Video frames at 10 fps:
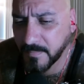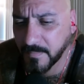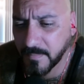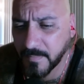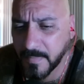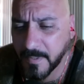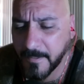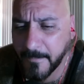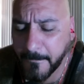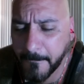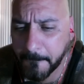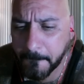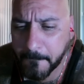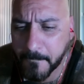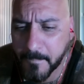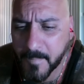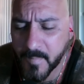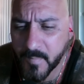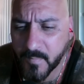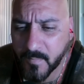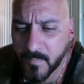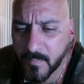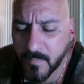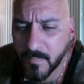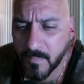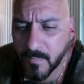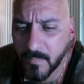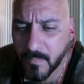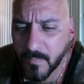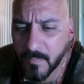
Nobody speaks.